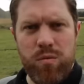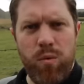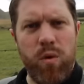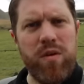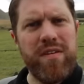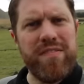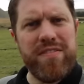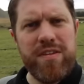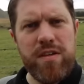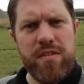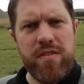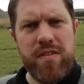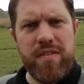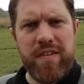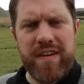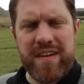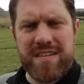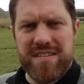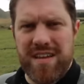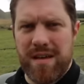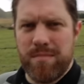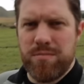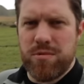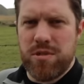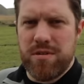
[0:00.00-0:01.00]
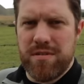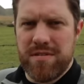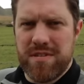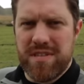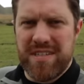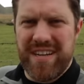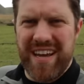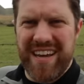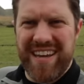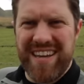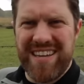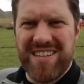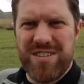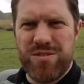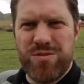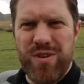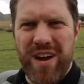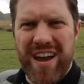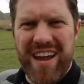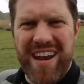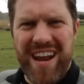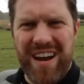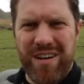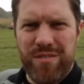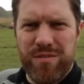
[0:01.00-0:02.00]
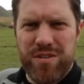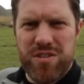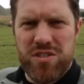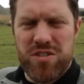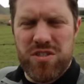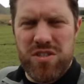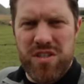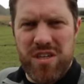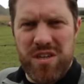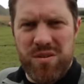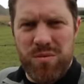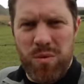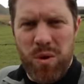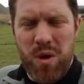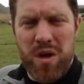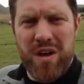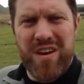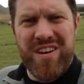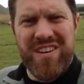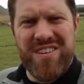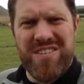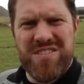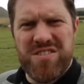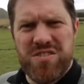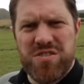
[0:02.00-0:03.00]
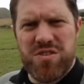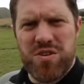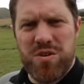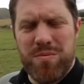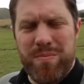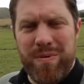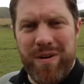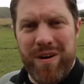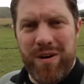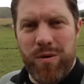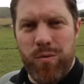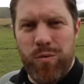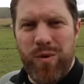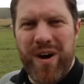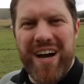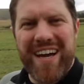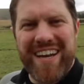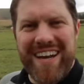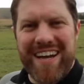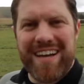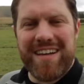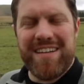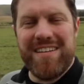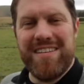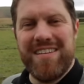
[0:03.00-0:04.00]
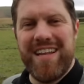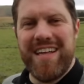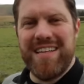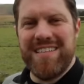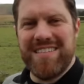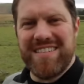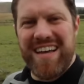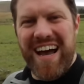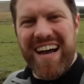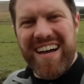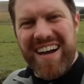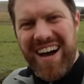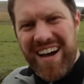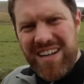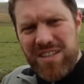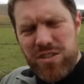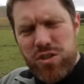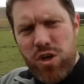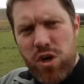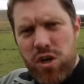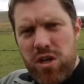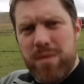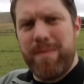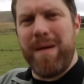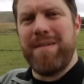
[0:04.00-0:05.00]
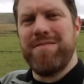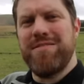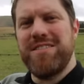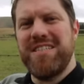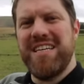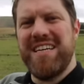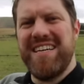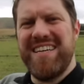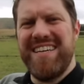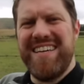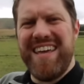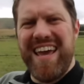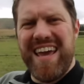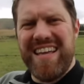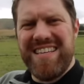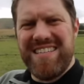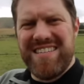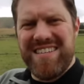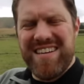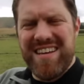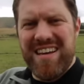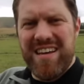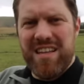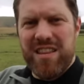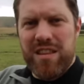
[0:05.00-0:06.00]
One of the other things I'm doing today is trying out this new super wide angle lens. I can't talk about it yet.